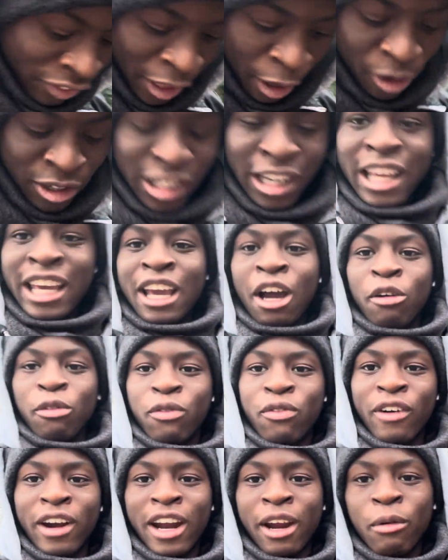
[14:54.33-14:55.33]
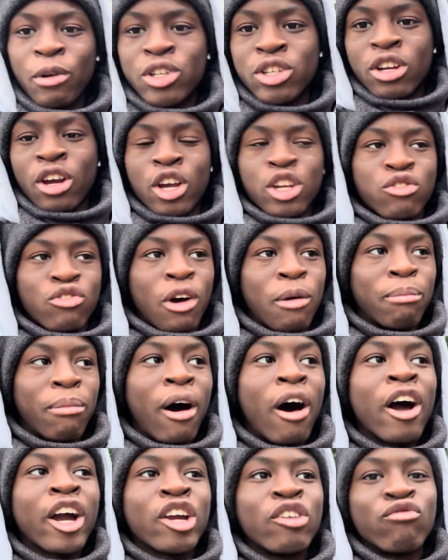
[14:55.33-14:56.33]
there was an EL3 which goes from
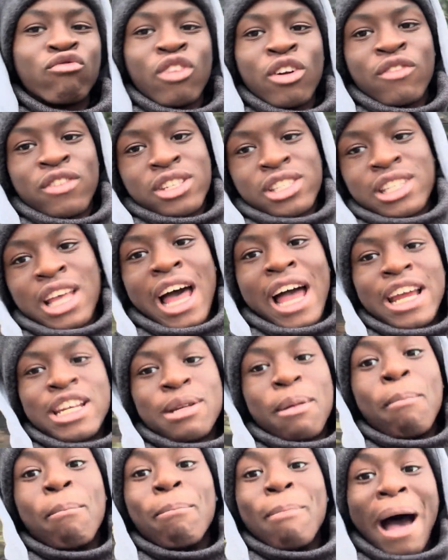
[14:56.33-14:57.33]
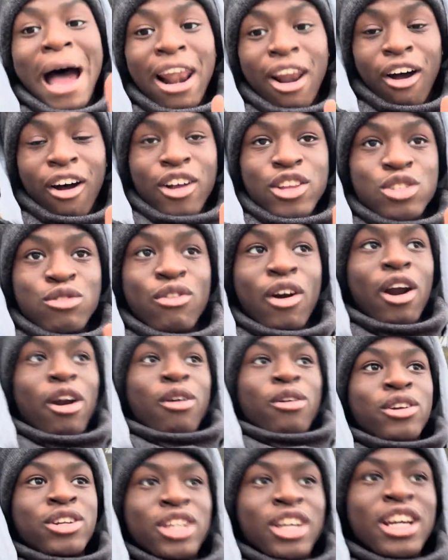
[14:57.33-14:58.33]
Barking Riverside Mallards
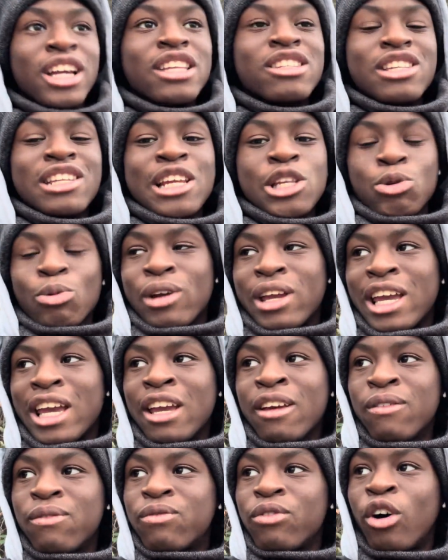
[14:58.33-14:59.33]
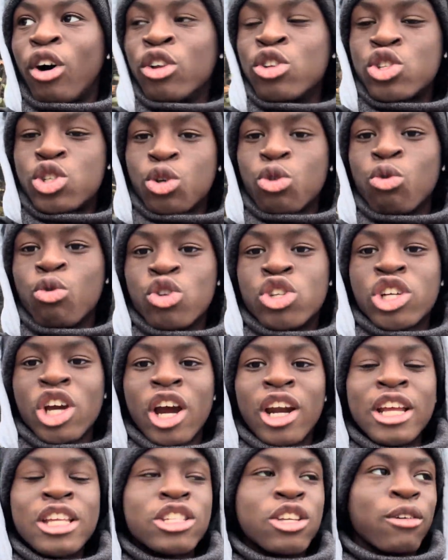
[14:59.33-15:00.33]
Road to Little Heath. On school
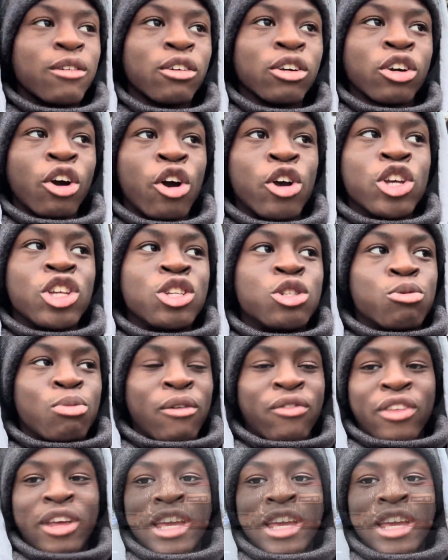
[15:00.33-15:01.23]
journeys it goes with the